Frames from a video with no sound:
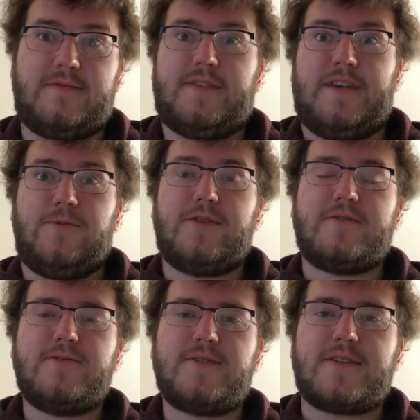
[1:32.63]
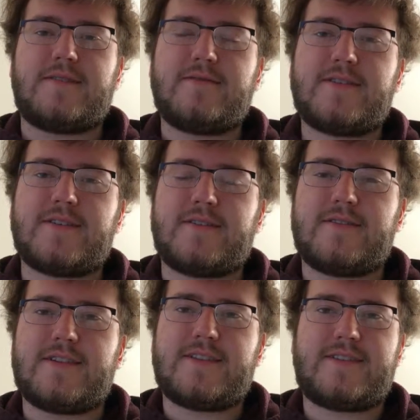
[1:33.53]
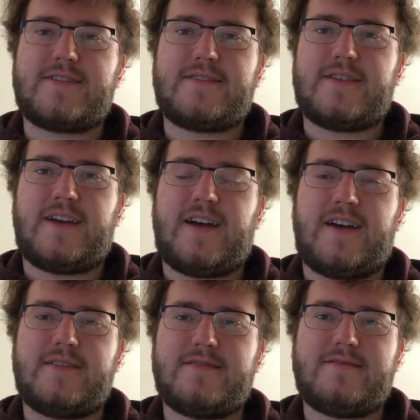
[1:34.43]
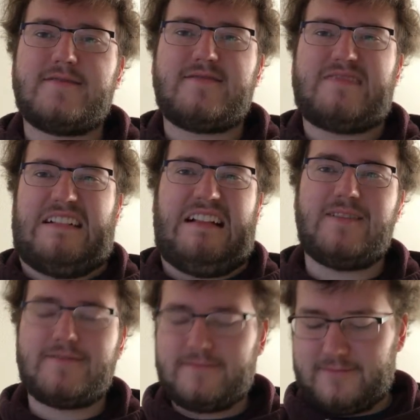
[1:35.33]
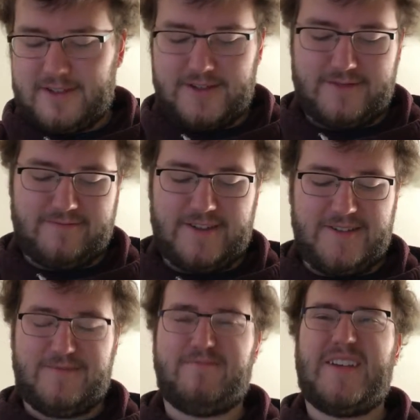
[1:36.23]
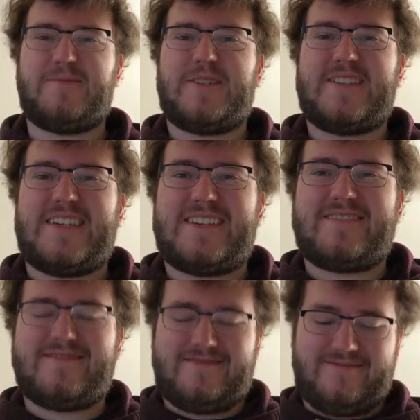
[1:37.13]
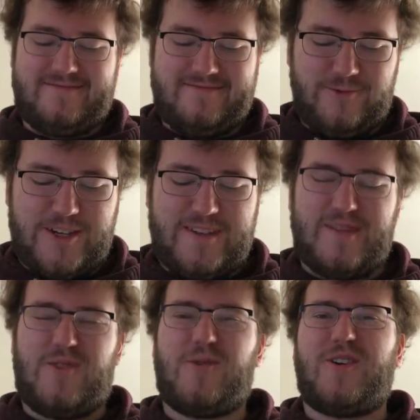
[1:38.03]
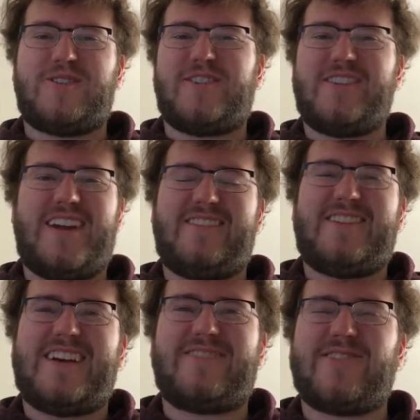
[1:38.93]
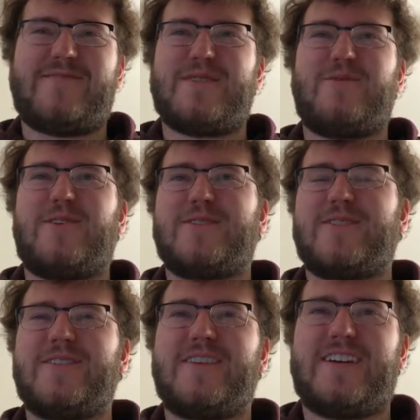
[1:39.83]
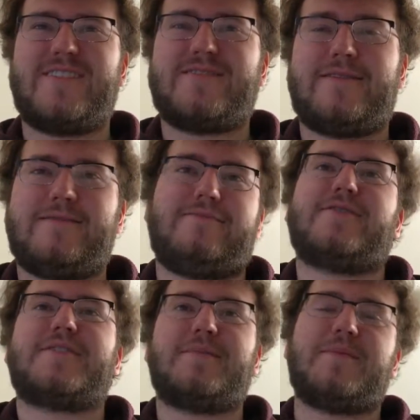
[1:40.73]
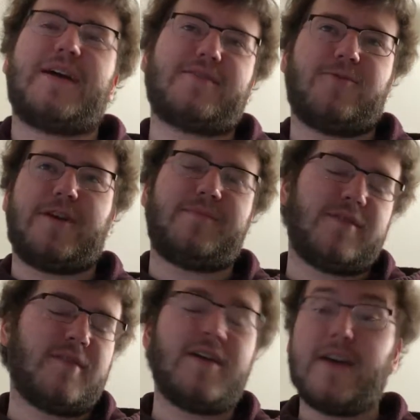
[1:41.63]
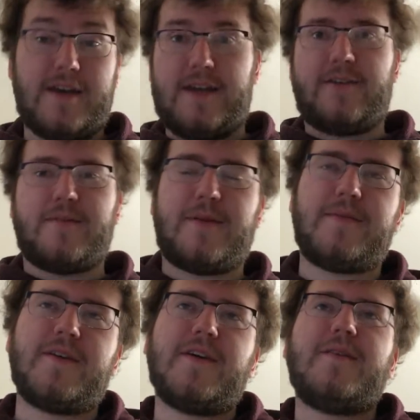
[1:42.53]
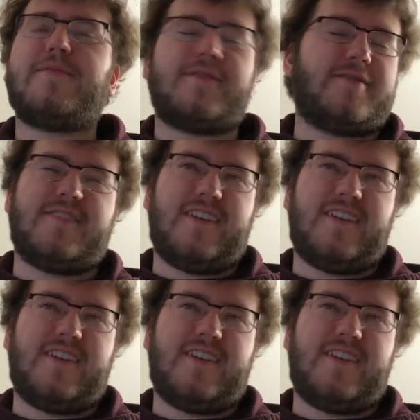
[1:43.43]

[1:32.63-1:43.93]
get with Lucy still, and it's it just makes me sick reading about Walter. I don't like reading about Walter. I just give me back to Rampion, and he'll come up. But